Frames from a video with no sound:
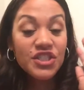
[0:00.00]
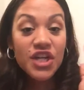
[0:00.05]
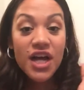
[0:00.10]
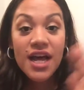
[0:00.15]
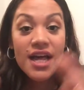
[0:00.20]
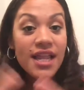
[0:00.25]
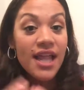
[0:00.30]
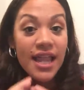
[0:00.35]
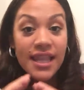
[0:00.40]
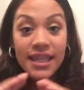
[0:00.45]

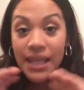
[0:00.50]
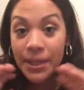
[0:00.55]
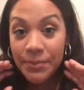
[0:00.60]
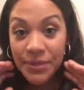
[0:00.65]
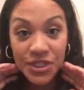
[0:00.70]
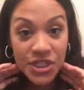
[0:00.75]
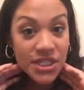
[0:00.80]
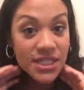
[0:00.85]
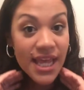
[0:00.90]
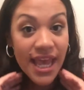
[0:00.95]
let me
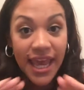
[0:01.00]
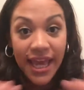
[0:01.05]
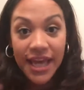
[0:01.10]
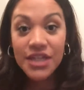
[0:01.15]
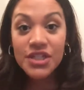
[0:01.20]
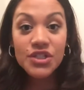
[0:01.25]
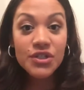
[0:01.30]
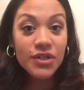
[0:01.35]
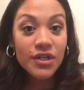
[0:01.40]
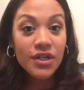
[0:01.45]
just
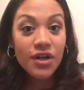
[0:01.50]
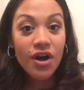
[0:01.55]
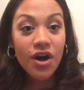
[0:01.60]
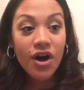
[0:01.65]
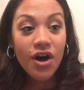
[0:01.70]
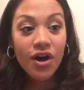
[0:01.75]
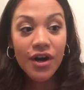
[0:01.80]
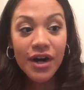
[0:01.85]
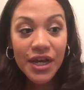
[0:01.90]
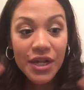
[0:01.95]
answer it
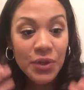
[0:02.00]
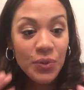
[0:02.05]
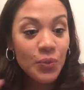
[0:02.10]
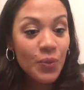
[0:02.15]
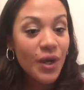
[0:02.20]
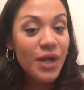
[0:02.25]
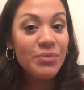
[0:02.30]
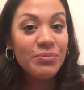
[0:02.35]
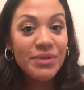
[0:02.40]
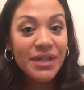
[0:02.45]
all in
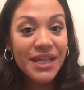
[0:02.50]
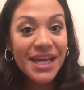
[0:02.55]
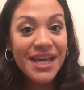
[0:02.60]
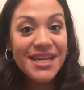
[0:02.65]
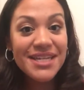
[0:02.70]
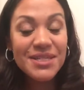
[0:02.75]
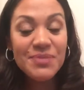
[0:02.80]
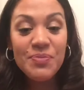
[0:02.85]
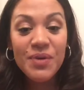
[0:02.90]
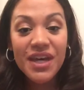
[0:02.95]
one place,
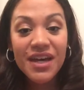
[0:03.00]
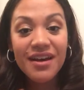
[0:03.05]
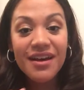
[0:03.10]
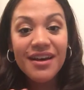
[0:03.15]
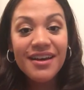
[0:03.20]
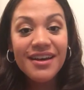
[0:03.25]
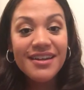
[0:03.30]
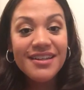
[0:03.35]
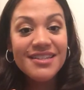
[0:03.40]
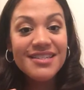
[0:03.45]

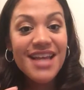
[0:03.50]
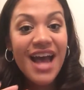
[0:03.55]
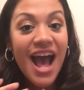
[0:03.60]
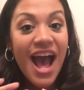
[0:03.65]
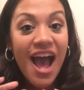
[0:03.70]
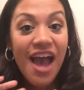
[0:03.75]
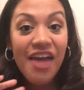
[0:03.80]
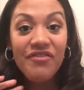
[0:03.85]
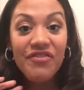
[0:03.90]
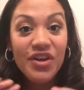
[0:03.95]
because I
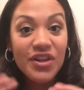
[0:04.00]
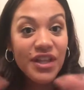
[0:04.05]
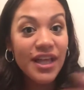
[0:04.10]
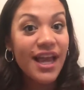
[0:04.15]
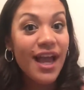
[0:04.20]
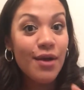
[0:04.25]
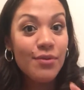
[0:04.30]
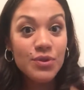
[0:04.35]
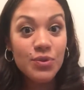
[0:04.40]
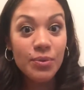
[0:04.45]
felt like I
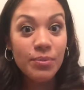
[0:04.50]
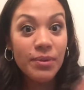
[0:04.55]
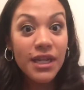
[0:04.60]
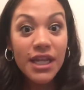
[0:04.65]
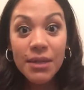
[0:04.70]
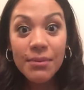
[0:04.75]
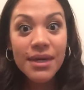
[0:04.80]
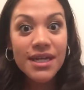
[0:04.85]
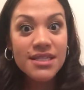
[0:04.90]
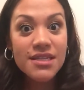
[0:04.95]
was repeating
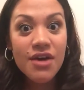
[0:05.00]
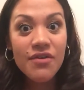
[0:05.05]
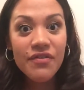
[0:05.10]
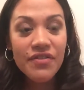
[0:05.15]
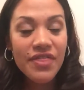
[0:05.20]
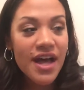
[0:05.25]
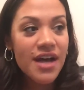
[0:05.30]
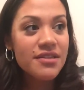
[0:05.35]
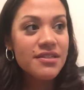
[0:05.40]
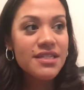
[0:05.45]
myself
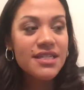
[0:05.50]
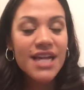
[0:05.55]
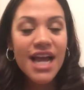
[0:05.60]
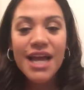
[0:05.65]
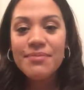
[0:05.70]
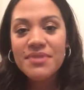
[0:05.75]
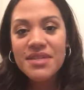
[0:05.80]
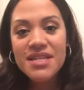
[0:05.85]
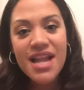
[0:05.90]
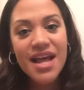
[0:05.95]
1,000 times,
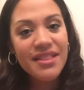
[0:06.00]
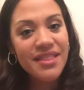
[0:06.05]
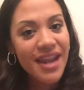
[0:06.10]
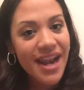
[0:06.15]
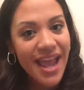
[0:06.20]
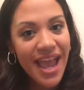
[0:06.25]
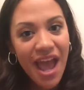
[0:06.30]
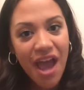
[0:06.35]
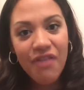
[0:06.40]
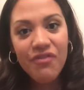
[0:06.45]
and not that I
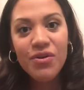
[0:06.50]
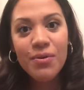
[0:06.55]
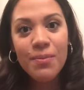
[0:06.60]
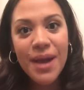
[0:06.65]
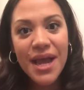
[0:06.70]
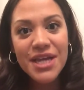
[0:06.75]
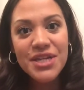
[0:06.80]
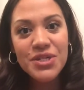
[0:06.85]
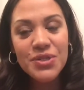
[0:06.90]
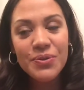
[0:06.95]
ever
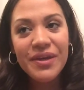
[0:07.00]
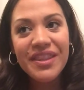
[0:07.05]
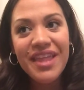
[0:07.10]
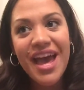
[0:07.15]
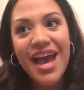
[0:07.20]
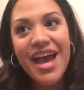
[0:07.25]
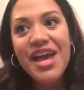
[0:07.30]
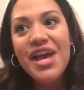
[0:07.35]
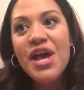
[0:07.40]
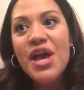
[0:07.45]
mind doing that,
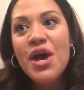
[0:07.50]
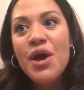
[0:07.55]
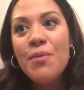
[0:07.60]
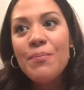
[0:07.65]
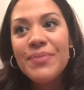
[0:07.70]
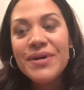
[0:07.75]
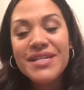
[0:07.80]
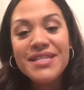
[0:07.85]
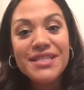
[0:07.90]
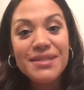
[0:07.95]

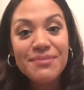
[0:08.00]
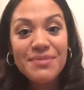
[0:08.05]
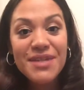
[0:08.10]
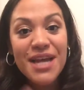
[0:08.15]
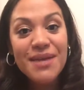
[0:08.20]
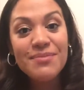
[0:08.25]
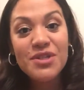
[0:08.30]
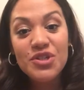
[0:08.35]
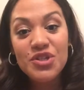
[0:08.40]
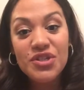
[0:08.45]
but
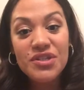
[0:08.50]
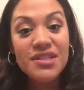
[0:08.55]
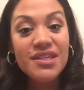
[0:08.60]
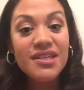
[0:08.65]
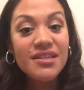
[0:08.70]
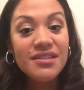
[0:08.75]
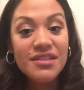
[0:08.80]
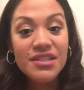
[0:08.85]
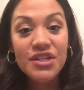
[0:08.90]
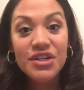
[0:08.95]
sometimes it's just
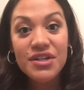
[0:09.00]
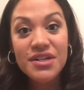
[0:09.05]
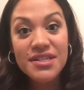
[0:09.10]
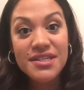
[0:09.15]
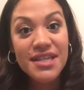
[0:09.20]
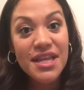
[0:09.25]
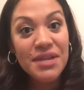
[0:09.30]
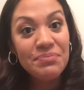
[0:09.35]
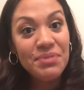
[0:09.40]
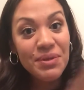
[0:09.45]
easier to
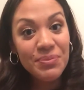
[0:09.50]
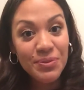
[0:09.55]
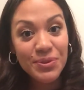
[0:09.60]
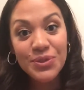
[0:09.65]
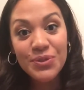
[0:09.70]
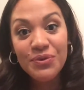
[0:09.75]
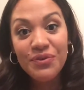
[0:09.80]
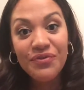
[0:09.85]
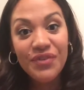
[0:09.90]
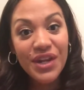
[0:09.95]
send people to
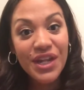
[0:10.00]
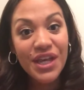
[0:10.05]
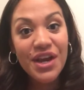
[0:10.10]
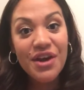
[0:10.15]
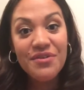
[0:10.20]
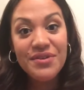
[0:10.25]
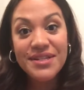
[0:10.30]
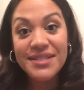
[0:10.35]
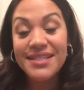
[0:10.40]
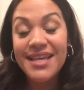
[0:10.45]
a video
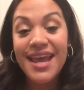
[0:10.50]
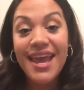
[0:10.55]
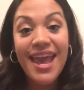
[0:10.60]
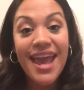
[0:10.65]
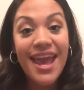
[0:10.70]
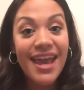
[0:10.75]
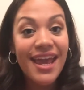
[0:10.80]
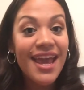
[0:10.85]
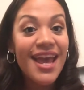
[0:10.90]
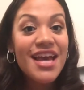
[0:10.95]
and say,
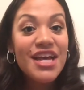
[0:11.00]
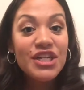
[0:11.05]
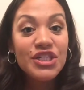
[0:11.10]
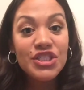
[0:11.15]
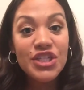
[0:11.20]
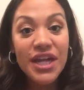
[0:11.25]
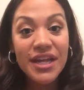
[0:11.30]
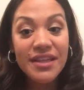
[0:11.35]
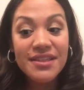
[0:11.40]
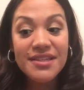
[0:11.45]
hey,
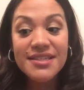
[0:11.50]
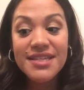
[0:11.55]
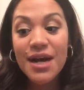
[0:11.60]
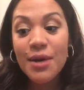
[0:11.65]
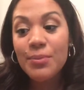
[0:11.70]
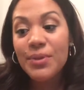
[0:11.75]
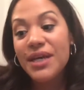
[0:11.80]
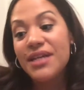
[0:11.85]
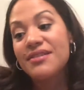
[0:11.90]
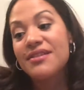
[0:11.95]
check this out,
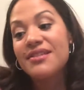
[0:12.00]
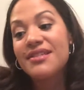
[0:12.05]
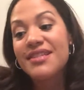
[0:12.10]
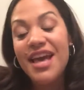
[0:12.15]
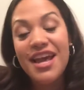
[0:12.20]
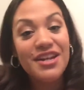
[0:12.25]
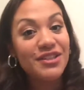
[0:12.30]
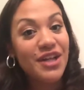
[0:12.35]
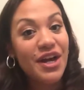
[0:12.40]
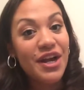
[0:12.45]
because it's got a
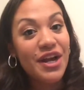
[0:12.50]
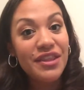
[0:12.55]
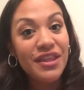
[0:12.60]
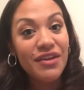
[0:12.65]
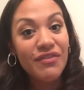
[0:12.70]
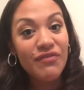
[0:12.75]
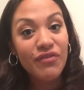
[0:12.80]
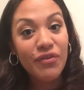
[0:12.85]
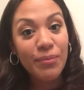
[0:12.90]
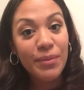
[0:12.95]
lot of the
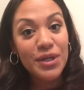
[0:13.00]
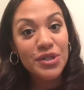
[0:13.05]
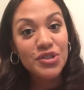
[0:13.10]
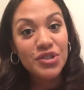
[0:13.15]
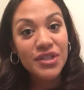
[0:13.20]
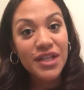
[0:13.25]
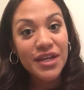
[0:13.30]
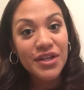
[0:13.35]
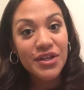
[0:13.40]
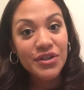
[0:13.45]
information
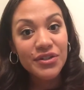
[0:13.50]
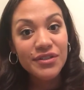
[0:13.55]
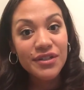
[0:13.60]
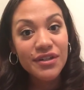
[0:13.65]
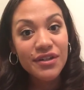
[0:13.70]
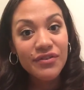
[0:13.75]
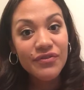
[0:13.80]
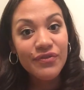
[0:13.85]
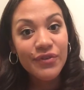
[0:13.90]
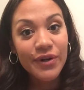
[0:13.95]
that you're looking
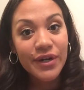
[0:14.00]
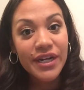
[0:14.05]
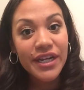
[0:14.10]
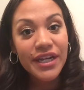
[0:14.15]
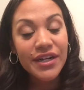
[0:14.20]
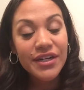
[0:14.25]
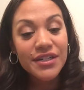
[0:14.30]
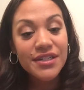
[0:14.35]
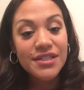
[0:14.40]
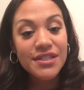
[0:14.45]
for here.
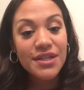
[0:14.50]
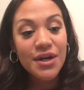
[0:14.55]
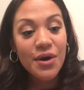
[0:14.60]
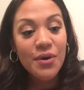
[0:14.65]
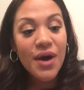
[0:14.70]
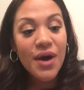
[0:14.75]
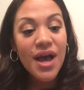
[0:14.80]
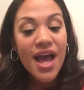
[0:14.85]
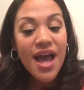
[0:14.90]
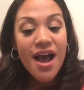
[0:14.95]
So
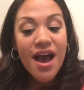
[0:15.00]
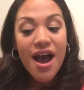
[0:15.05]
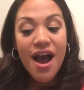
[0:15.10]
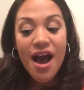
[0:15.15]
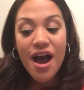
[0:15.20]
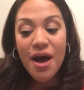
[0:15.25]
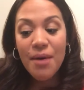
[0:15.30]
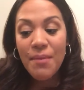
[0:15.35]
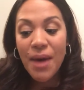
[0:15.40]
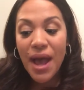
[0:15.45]

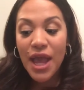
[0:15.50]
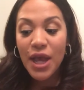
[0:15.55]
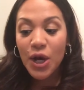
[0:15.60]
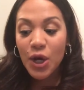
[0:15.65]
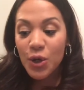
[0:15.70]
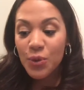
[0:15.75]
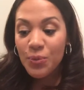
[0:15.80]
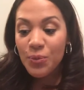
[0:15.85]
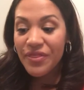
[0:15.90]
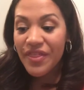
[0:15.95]
I
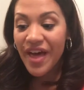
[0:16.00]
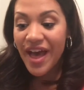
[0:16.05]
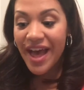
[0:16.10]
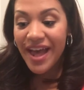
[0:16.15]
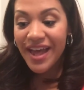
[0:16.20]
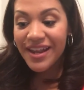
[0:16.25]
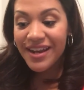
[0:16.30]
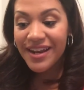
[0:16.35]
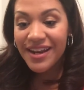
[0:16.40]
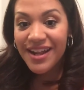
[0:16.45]
hope that
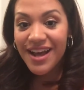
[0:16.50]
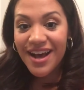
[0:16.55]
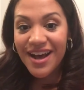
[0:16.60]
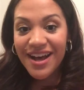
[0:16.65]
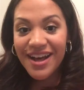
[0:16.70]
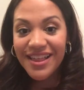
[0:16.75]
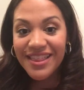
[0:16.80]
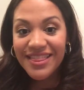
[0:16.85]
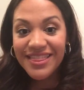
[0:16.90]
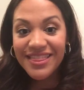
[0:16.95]

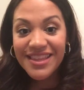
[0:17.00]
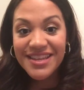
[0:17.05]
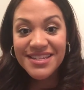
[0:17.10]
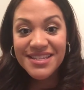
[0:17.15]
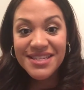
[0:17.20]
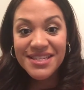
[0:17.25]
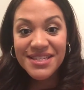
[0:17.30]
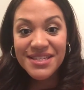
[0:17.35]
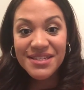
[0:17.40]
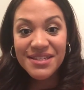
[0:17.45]

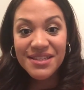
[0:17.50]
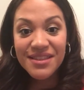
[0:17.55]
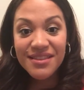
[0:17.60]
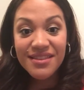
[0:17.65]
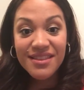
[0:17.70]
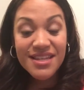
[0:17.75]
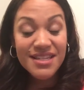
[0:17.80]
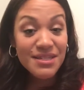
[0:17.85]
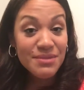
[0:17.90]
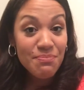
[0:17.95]
this
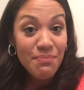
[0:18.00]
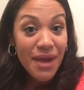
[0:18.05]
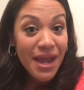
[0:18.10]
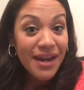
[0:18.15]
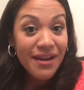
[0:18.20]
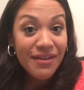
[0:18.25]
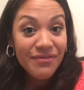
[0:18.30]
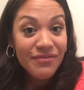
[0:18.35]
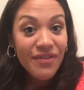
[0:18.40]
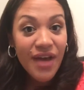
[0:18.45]
might
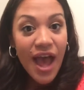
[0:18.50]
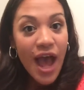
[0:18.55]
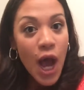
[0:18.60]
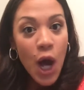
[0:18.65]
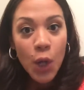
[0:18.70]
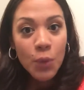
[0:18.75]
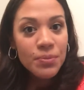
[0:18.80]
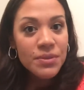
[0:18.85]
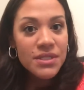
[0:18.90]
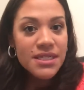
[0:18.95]
have
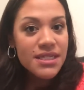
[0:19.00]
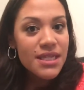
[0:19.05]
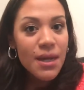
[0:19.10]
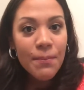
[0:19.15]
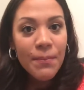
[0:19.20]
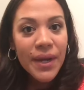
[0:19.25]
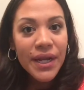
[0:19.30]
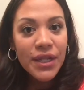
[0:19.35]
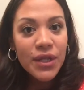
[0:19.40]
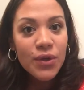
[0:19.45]
helped
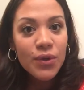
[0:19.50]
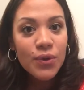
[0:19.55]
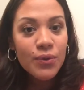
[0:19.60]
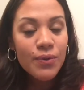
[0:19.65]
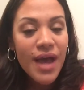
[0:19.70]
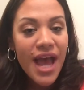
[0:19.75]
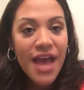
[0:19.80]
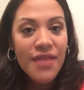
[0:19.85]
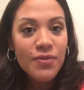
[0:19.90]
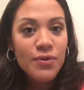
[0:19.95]
somebody who
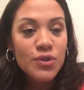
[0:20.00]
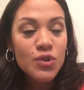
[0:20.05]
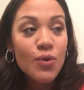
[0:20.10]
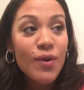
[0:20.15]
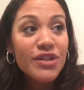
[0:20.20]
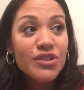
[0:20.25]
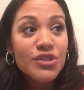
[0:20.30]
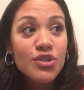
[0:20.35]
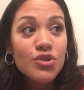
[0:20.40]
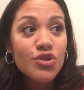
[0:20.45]
had those
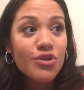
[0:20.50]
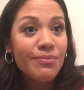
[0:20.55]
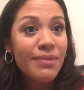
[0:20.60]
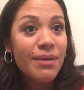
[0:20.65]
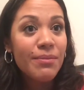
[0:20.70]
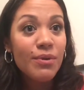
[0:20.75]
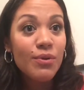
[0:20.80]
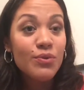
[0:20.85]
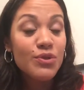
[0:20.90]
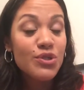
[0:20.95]
questions, or maybe
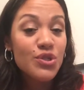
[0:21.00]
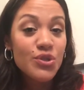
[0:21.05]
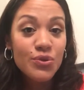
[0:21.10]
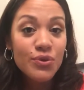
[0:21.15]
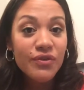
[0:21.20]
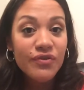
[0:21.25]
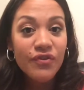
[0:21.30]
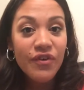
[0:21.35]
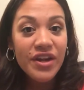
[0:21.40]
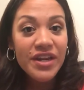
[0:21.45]
was too
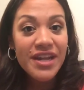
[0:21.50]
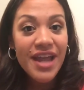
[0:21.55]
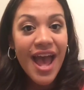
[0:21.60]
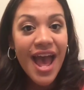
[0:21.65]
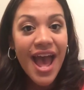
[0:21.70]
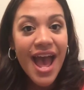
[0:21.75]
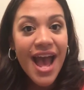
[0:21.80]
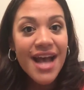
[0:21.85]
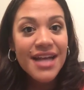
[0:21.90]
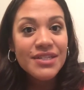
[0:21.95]
afraid to
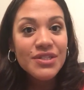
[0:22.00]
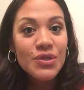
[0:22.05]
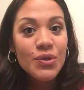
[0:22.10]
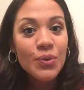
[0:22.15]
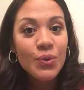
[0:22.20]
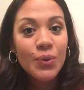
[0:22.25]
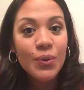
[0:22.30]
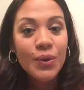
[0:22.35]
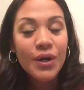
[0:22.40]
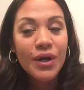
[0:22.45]
ask,
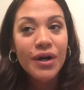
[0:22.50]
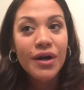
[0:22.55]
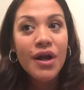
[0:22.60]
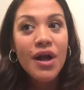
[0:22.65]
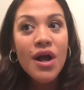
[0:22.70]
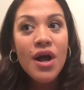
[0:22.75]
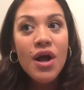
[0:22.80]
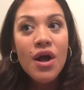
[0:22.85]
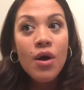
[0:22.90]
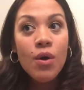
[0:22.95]
or
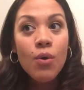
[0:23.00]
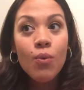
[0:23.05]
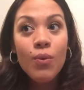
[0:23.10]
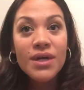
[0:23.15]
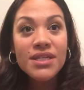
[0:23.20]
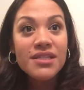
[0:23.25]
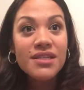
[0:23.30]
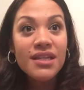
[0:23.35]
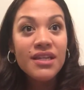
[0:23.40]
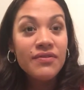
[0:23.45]

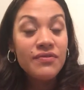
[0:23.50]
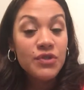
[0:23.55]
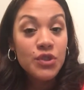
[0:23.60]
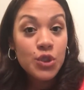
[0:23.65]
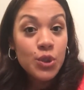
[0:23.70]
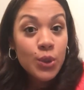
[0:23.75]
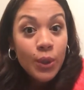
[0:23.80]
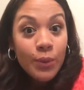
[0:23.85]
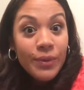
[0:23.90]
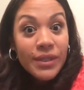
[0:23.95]
wasn't even
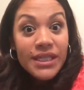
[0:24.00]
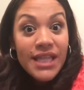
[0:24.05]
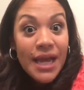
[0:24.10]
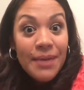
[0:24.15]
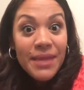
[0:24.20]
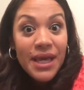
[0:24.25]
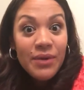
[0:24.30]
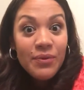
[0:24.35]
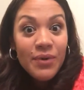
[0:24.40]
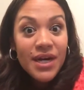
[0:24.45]
sure what
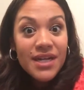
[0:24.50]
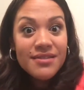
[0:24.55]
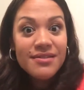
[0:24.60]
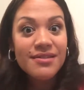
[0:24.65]
LimeLight was.